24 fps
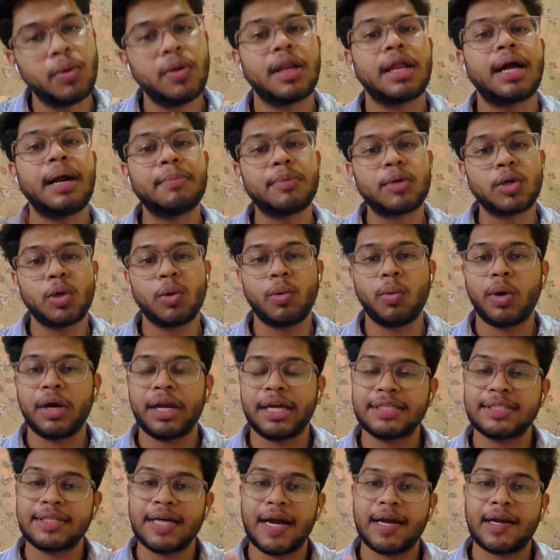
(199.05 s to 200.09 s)
you'll come to know what
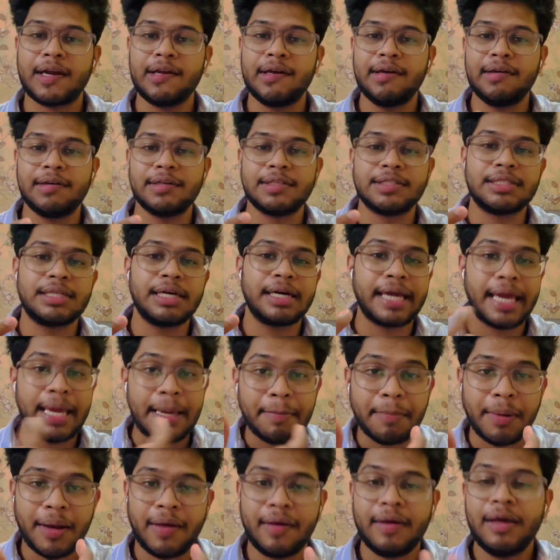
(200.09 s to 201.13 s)
exactly is the
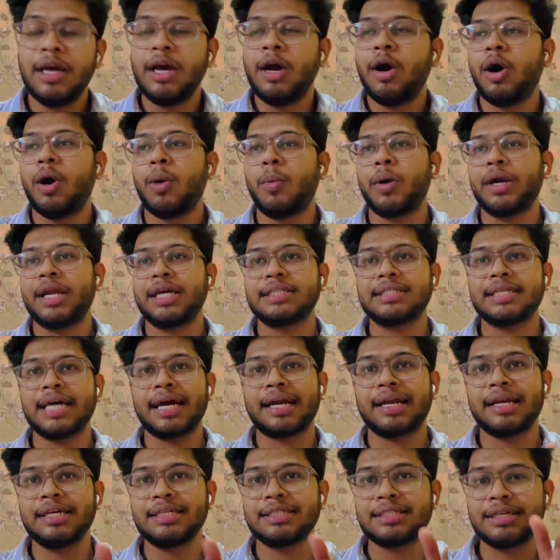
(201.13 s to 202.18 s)
gameplay or what
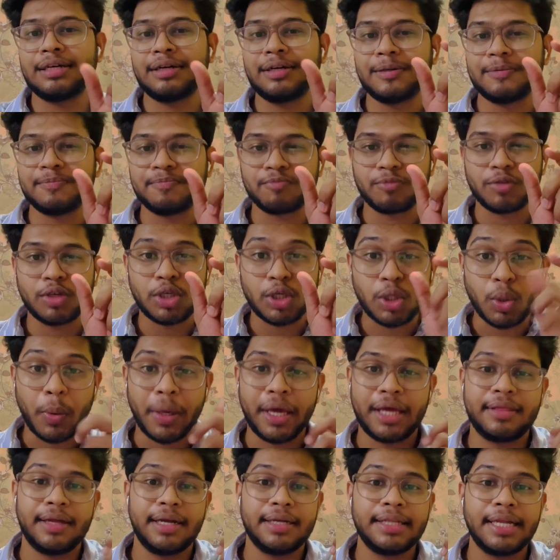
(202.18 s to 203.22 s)
exactly is the
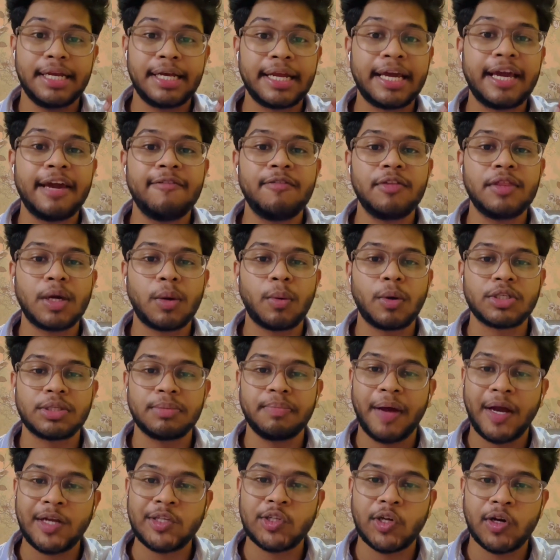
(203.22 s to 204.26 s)
tweak that they give in the question
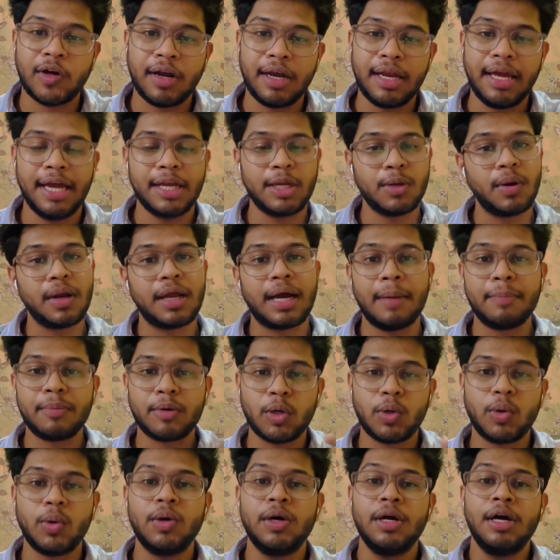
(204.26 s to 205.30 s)
bank generally, and you will come to
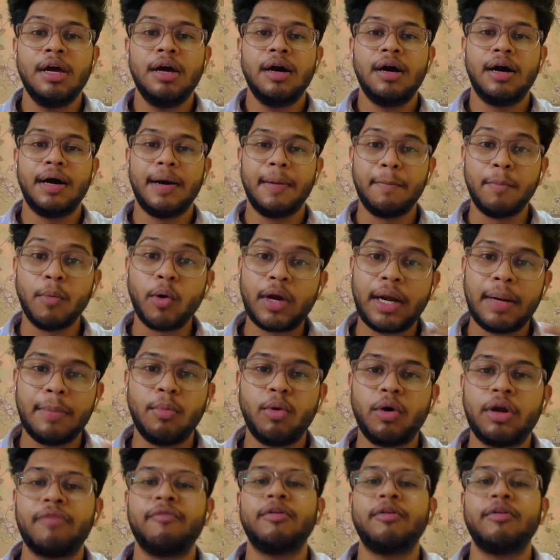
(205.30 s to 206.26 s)
know more and more.